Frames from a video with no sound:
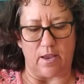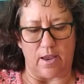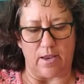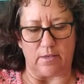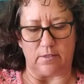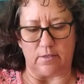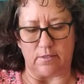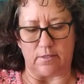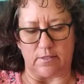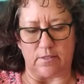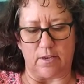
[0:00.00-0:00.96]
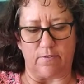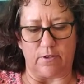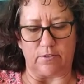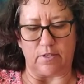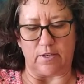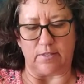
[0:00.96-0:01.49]
and to see if
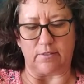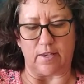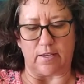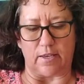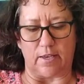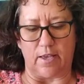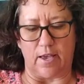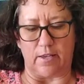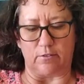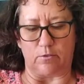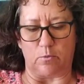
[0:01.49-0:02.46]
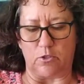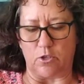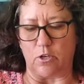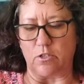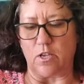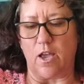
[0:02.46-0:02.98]
there's any second cuts, which
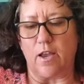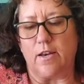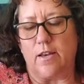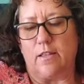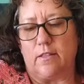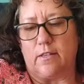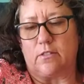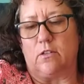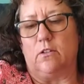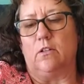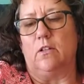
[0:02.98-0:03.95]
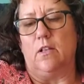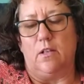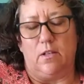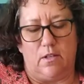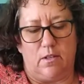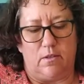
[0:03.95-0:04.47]
are tiny little
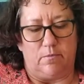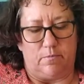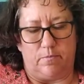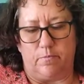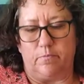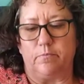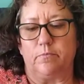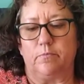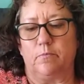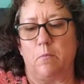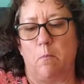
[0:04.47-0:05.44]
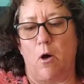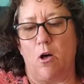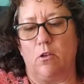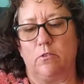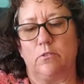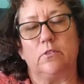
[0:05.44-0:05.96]

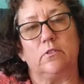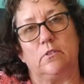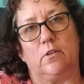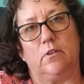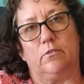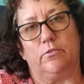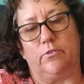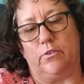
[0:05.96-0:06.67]
balls of